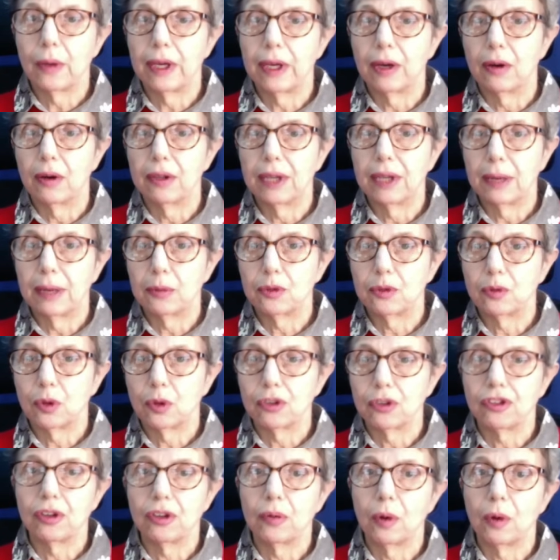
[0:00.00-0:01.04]
going on, I was
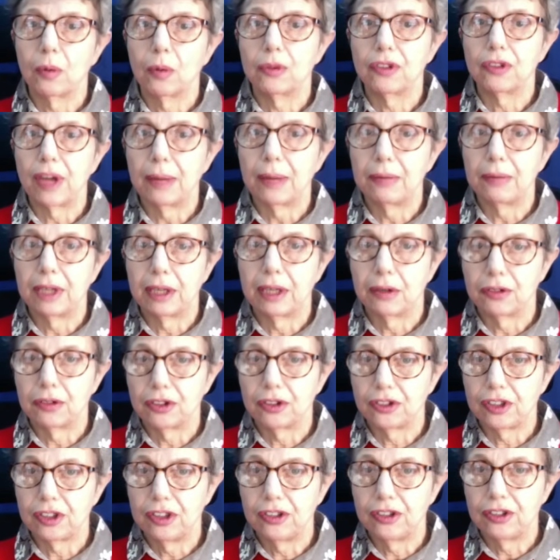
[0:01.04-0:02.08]
watching what was happening on
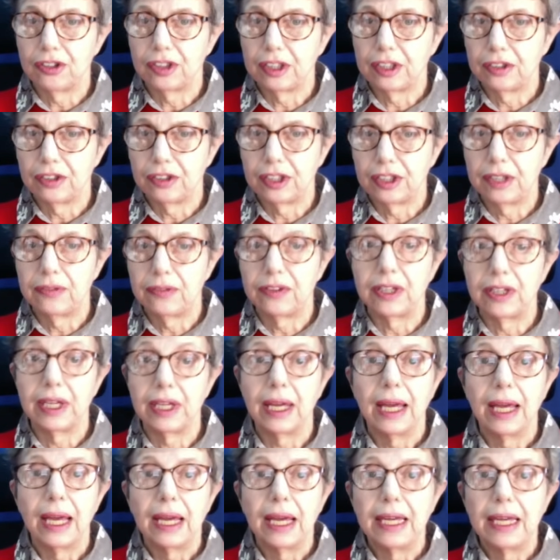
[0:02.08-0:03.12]

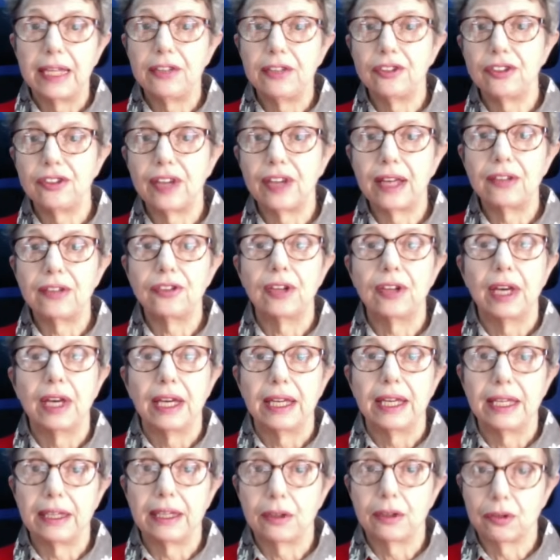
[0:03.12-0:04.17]
CCTV. He says
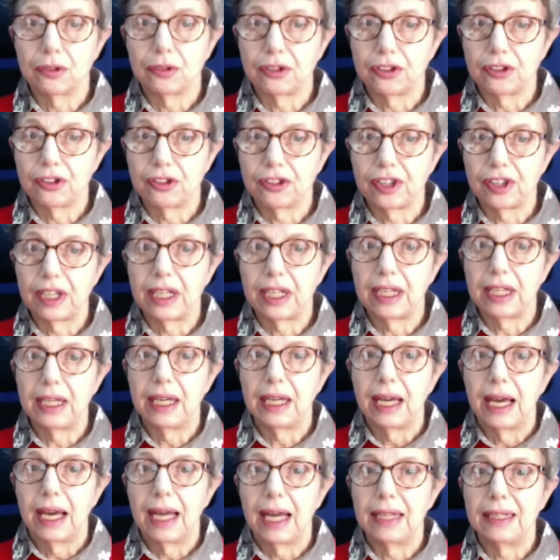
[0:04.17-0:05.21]
he could
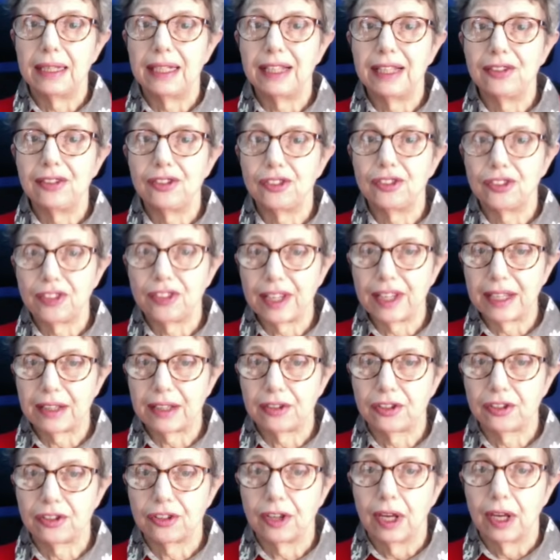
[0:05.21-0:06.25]
see at least
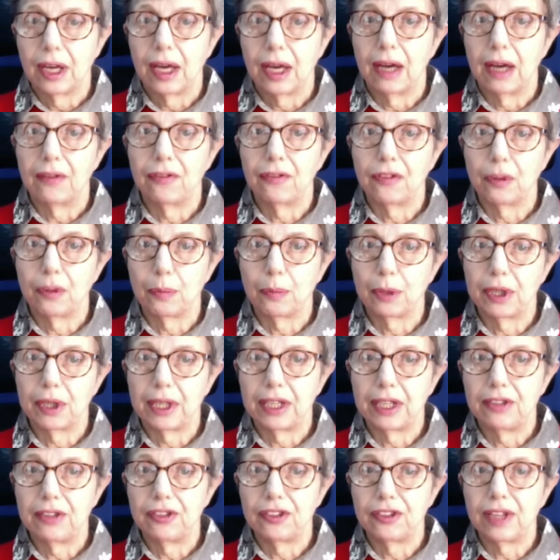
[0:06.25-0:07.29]
6 of the
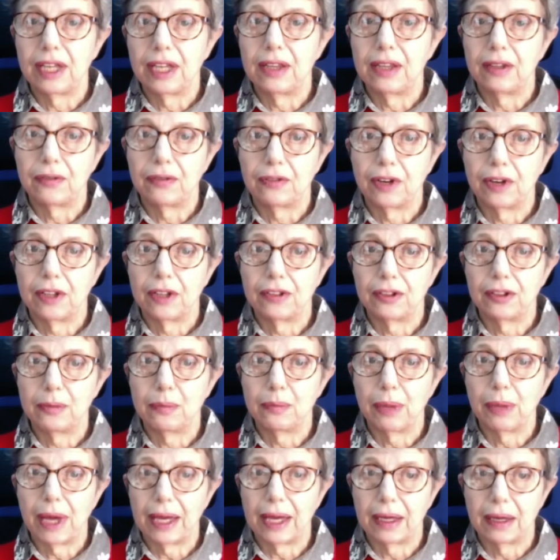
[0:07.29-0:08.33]
police in the front
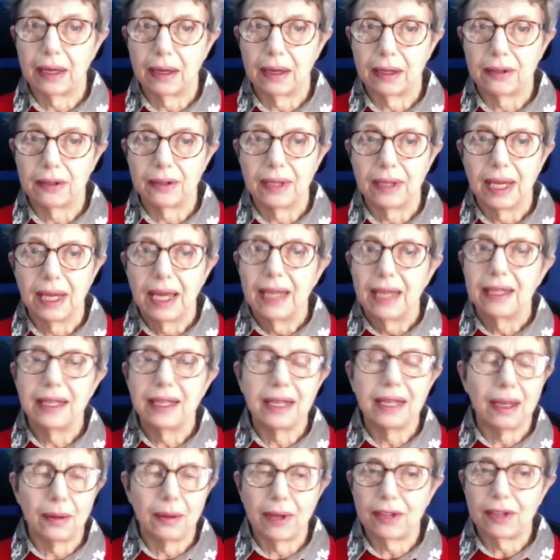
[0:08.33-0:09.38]
and back garden.
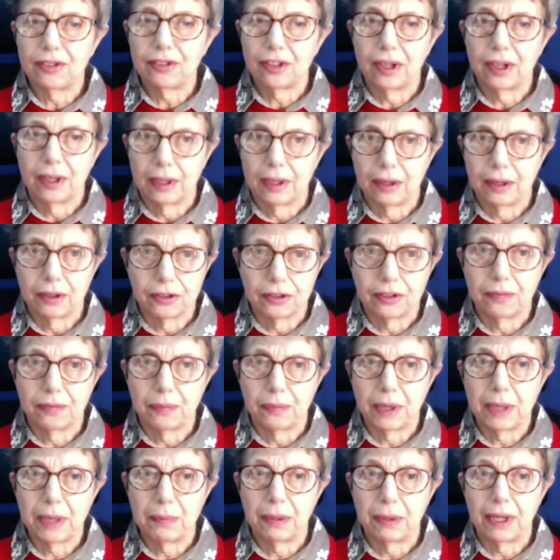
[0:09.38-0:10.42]
You know, that's a lot
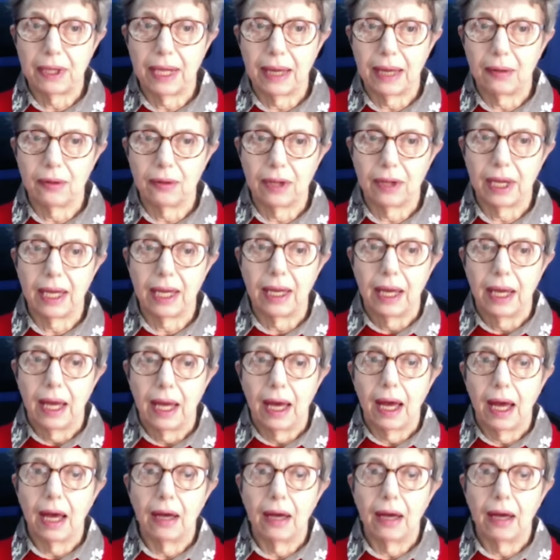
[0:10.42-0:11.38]
of people out there